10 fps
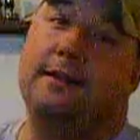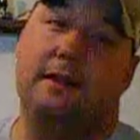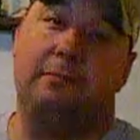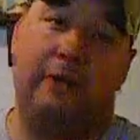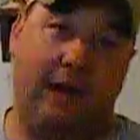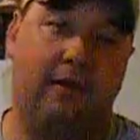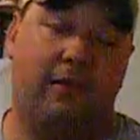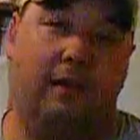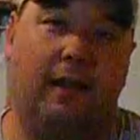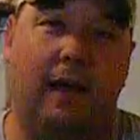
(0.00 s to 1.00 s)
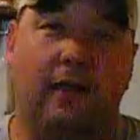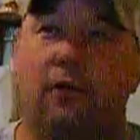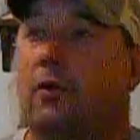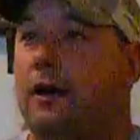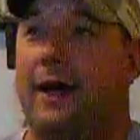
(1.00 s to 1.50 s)
Is it better than lead,
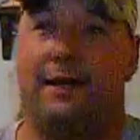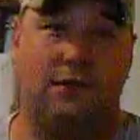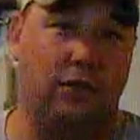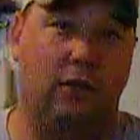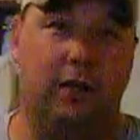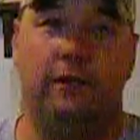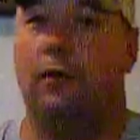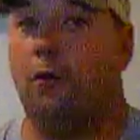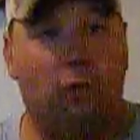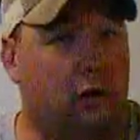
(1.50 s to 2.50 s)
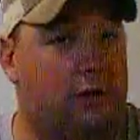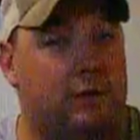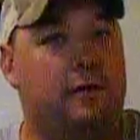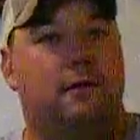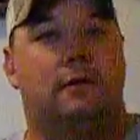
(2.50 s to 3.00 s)
or as good, or worse?